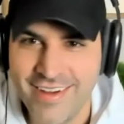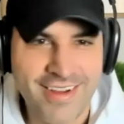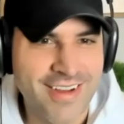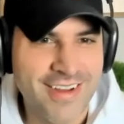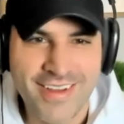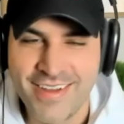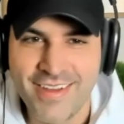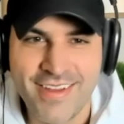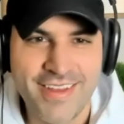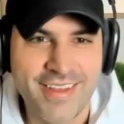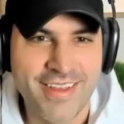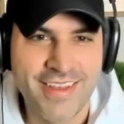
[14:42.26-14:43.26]

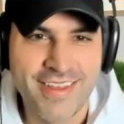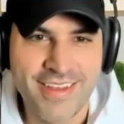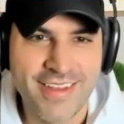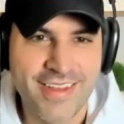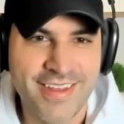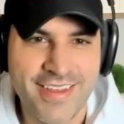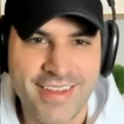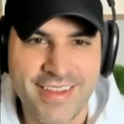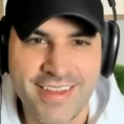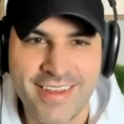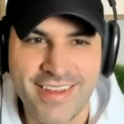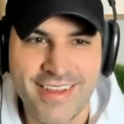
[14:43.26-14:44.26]

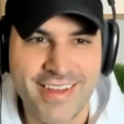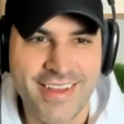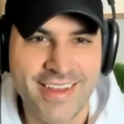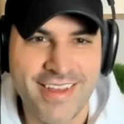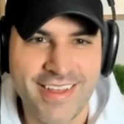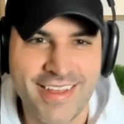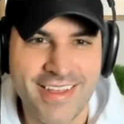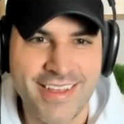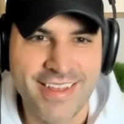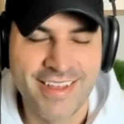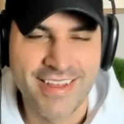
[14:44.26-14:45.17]
No words are spoken by the person on screen.